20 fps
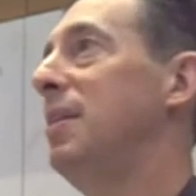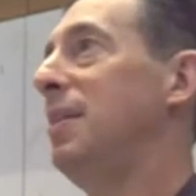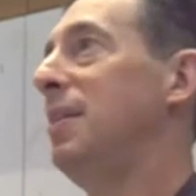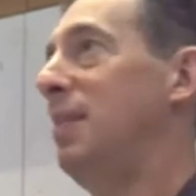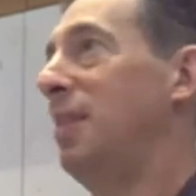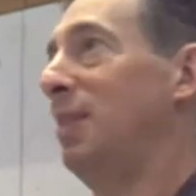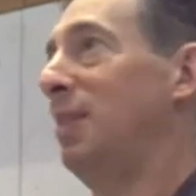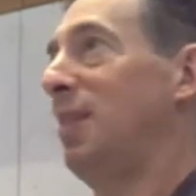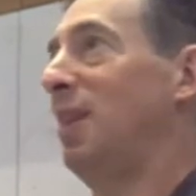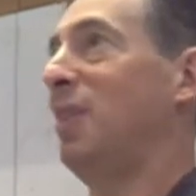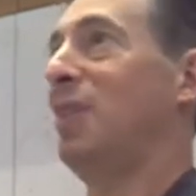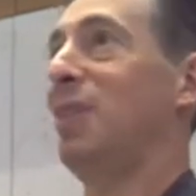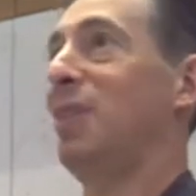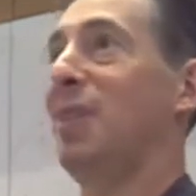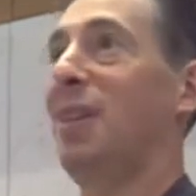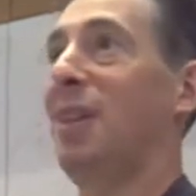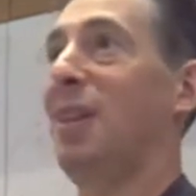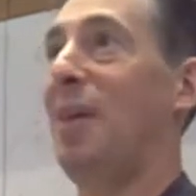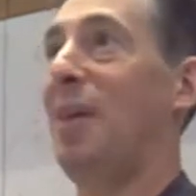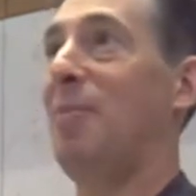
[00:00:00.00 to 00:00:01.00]
they'll tell you to go
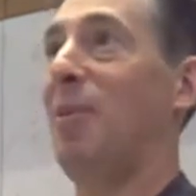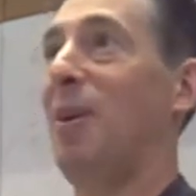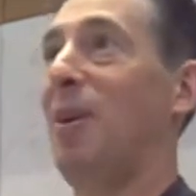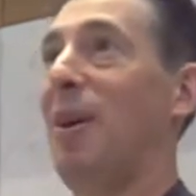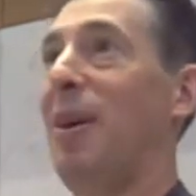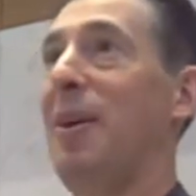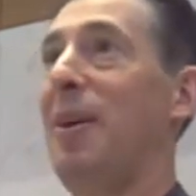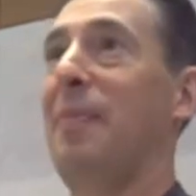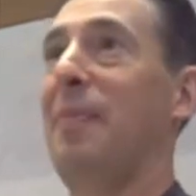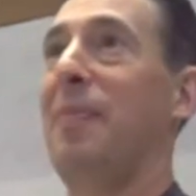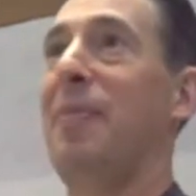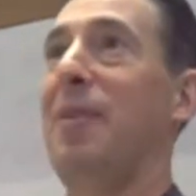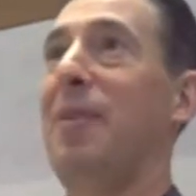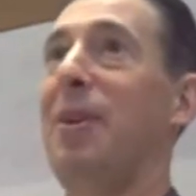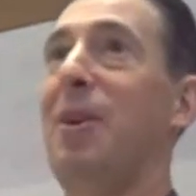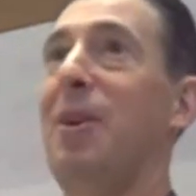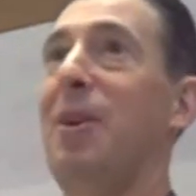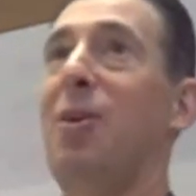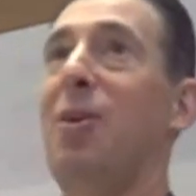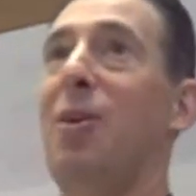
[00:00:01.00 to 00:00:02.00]
to the library.
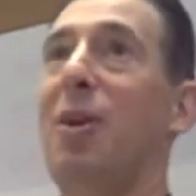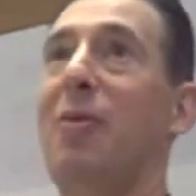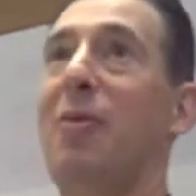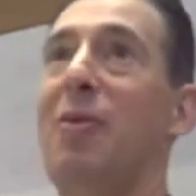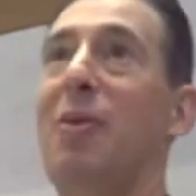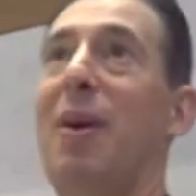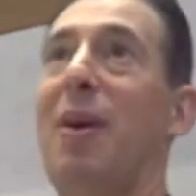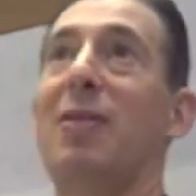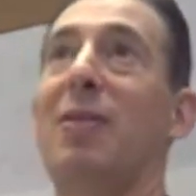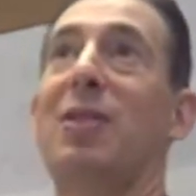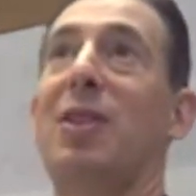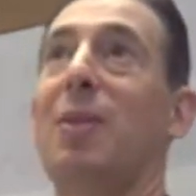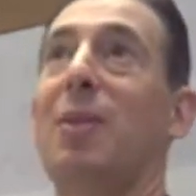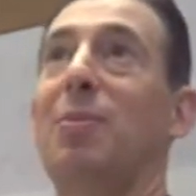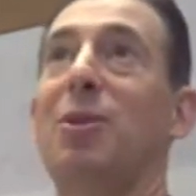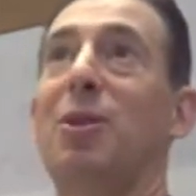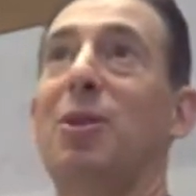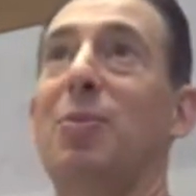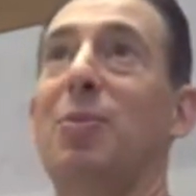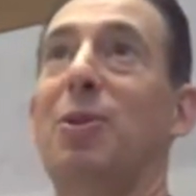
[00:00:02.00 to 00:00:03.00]
Or if you have a
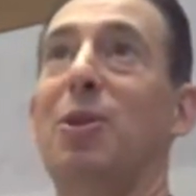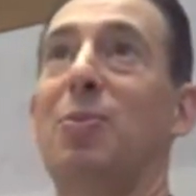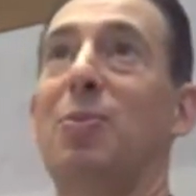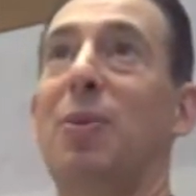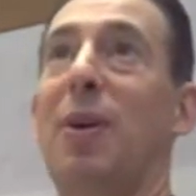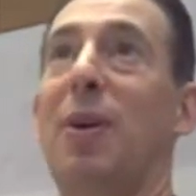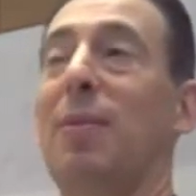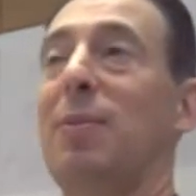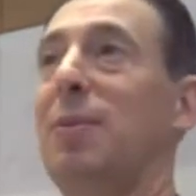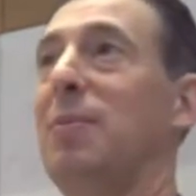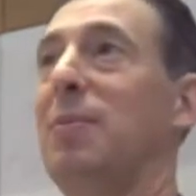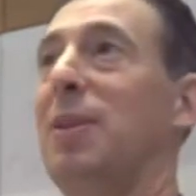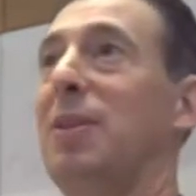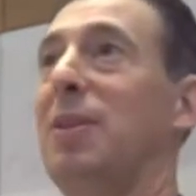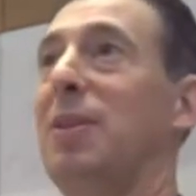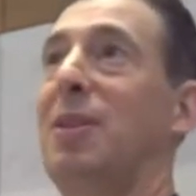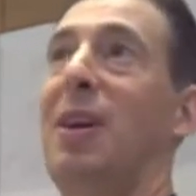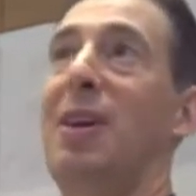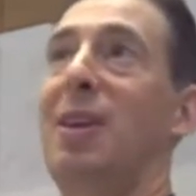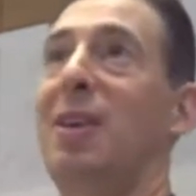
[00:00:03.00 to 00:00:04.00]
substance abuse problem, they'll
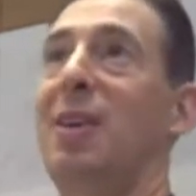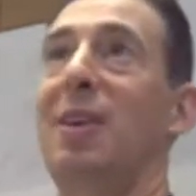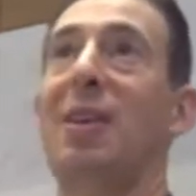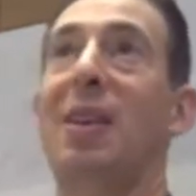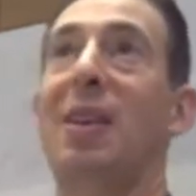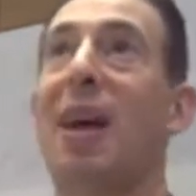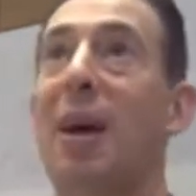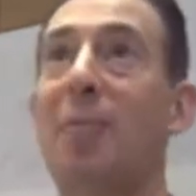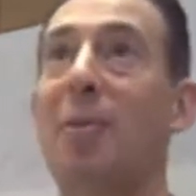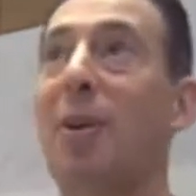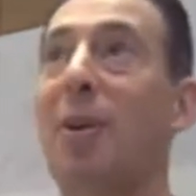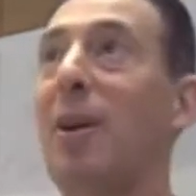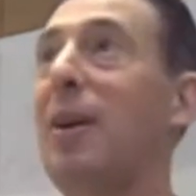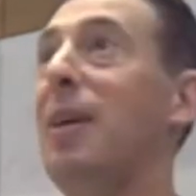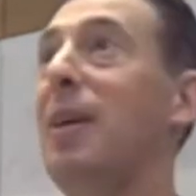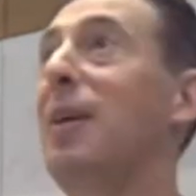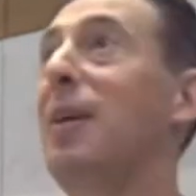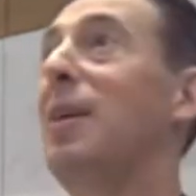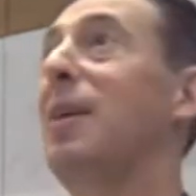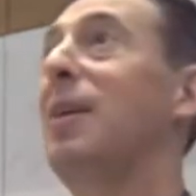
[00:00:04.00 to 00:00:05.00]
tell you to go to the
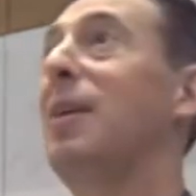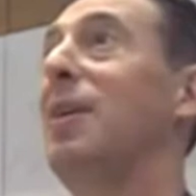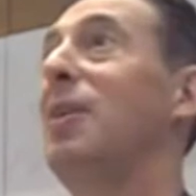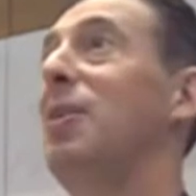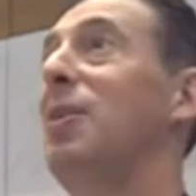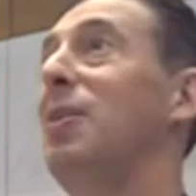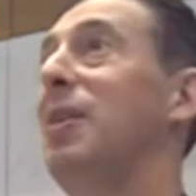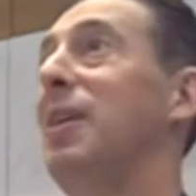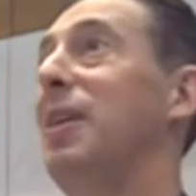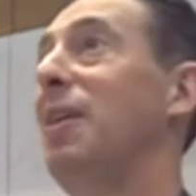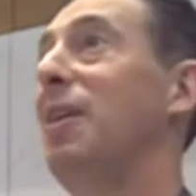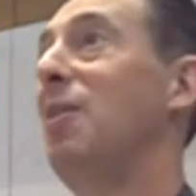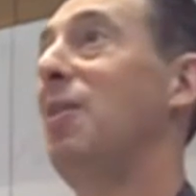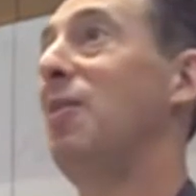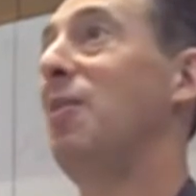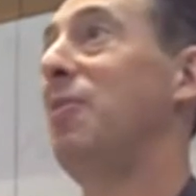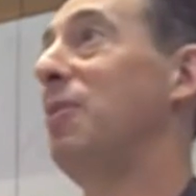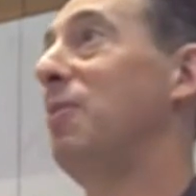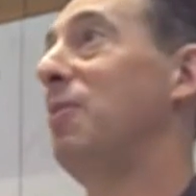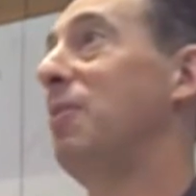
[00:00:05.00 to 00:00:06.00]
library.
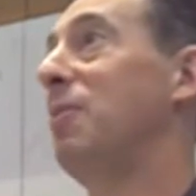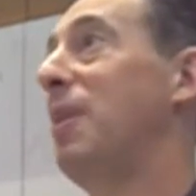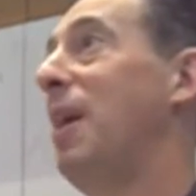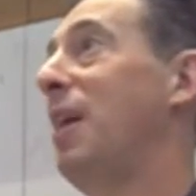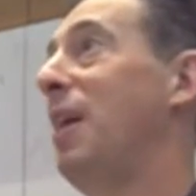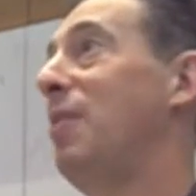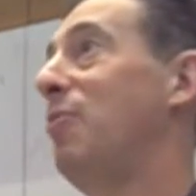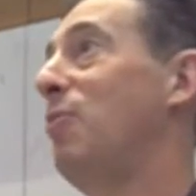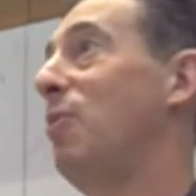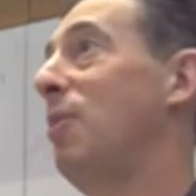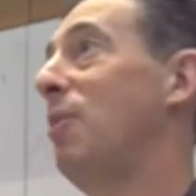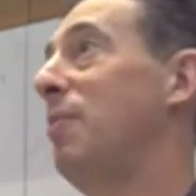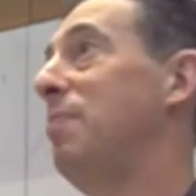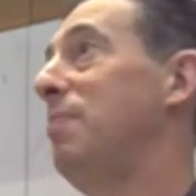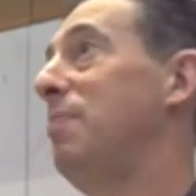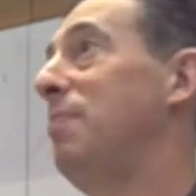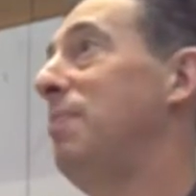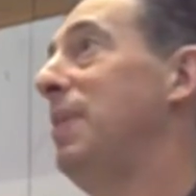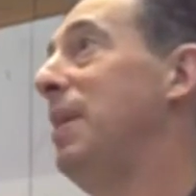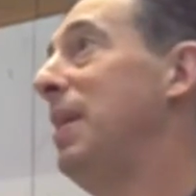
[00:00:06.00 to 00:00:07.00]
If you can't
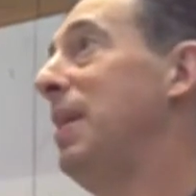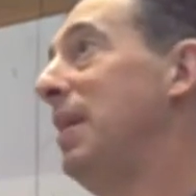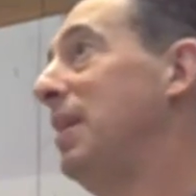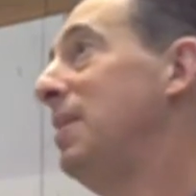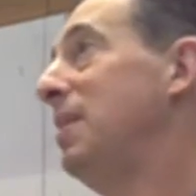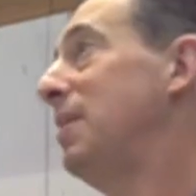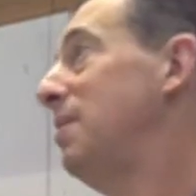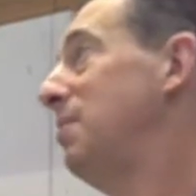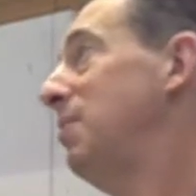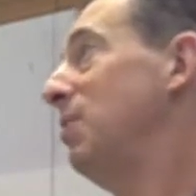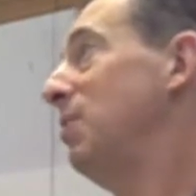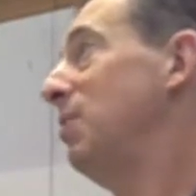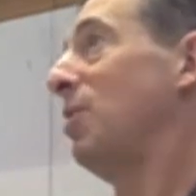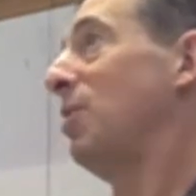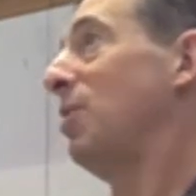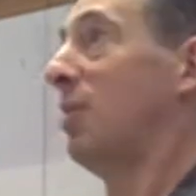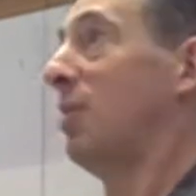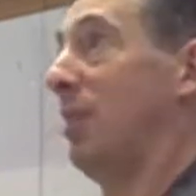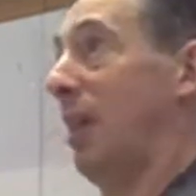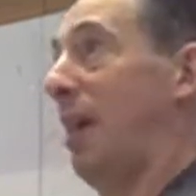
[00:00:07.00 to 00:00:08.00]
afford heat, you'll
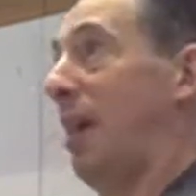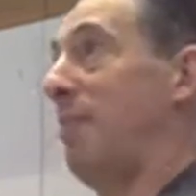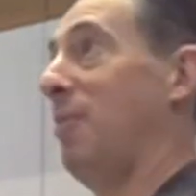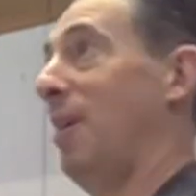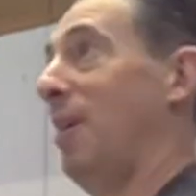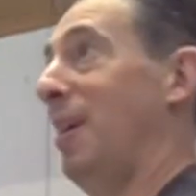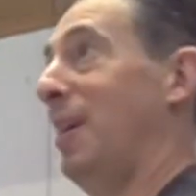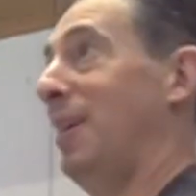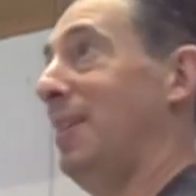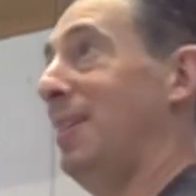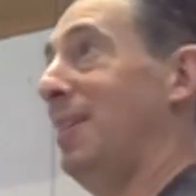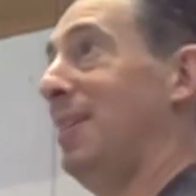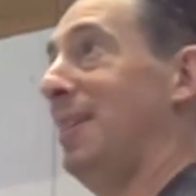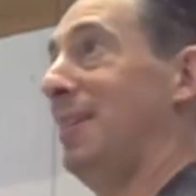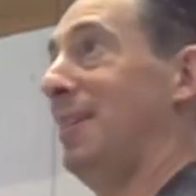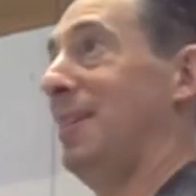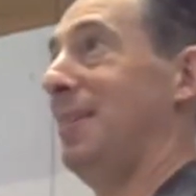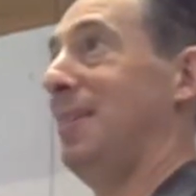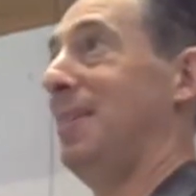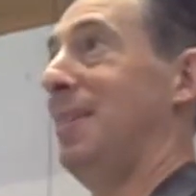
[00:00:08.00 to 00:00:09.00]
go to the library
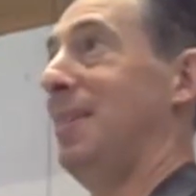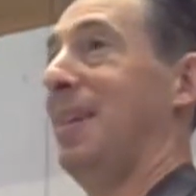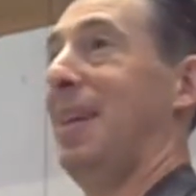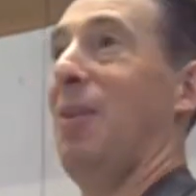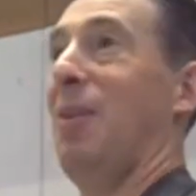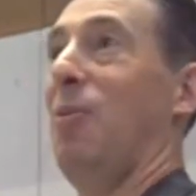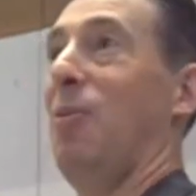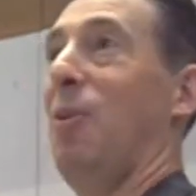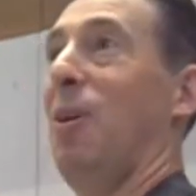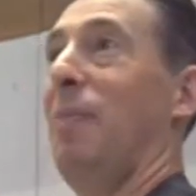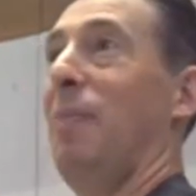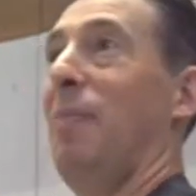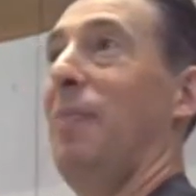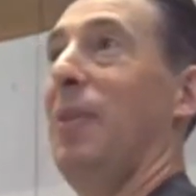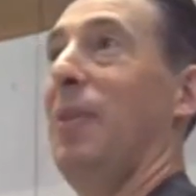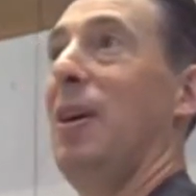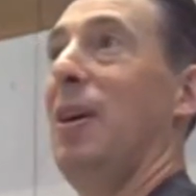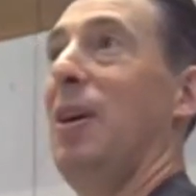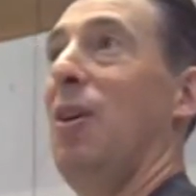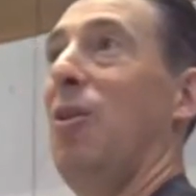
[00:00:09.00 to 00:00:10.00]
to get warm.
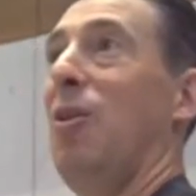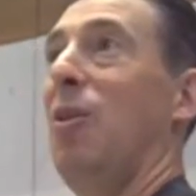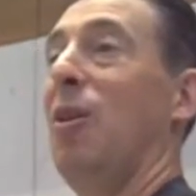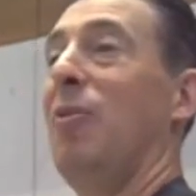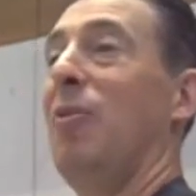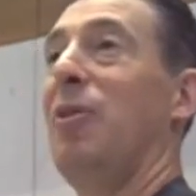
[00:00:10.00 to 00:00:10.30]
Or if